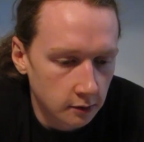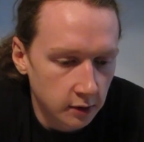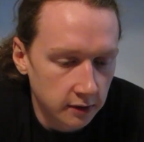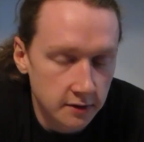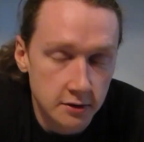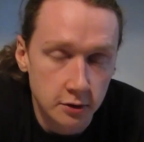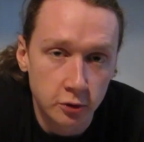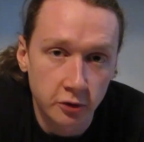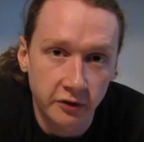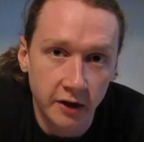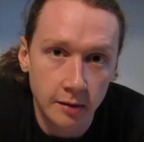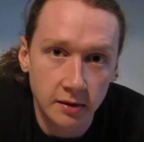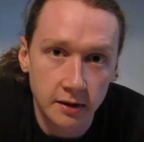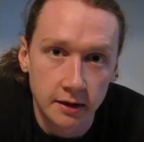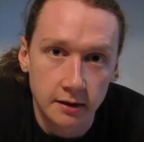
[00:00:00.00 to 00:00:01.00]
with his new
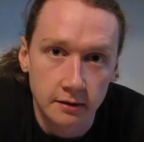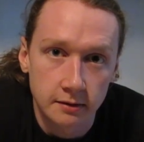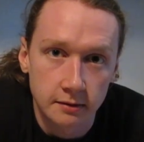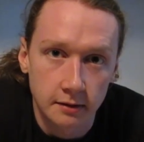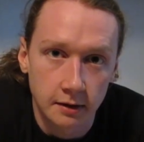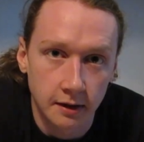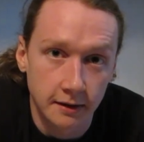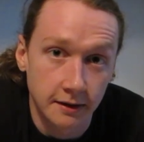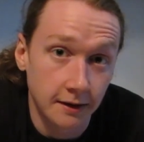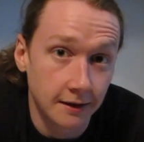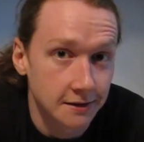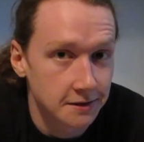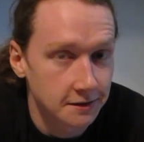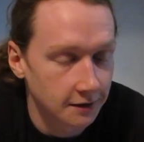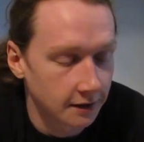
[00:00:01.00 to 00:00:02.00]
family, I
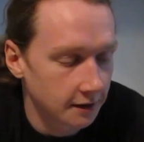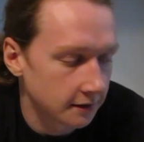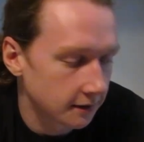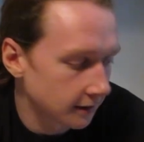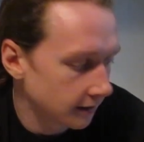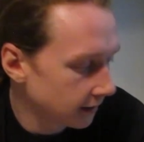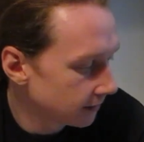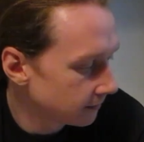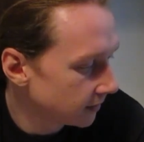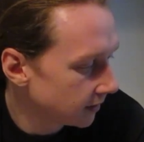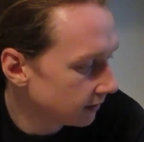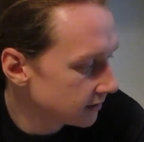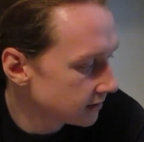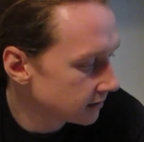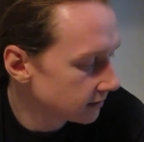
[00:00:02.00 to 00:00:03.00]
guess, and
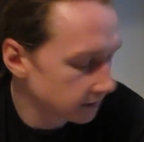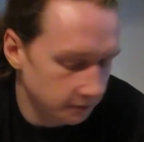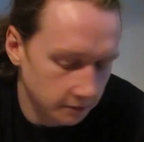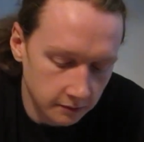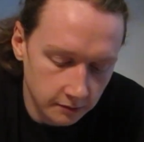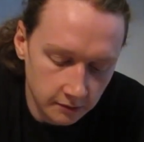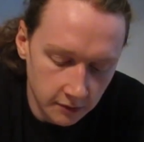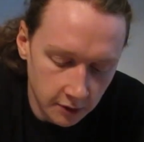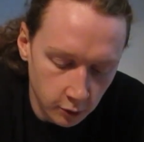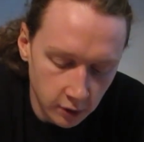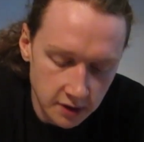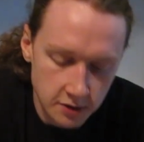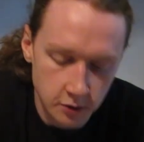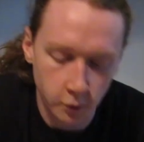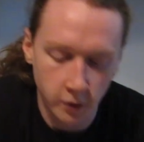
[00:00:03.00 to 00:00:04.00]
it's the
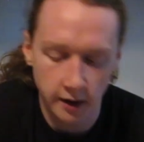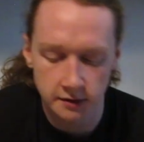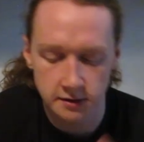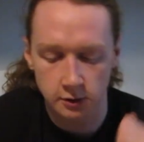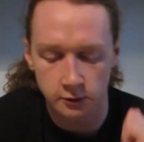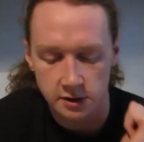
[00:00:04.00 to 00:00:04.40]
reason why it's a